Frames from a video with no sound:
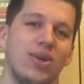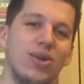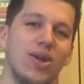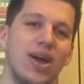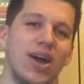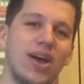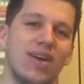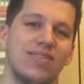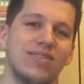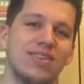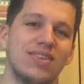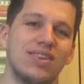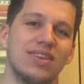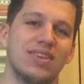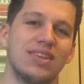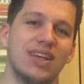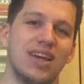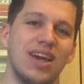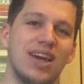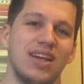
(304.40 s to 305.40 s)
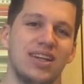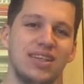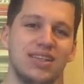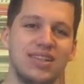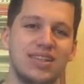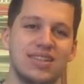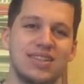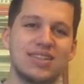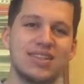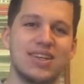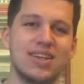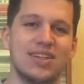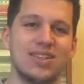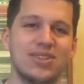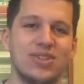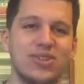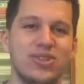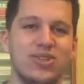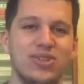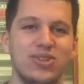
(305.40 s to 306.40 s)
don't have the editing skill
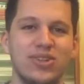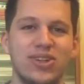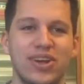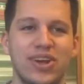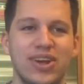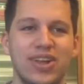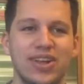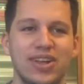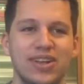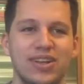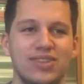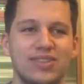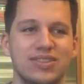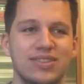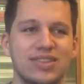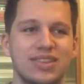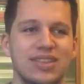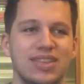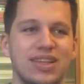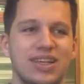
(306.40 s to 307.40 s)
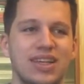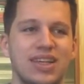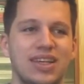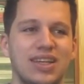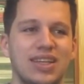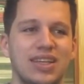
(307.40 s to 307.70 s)
to do that. And I was like,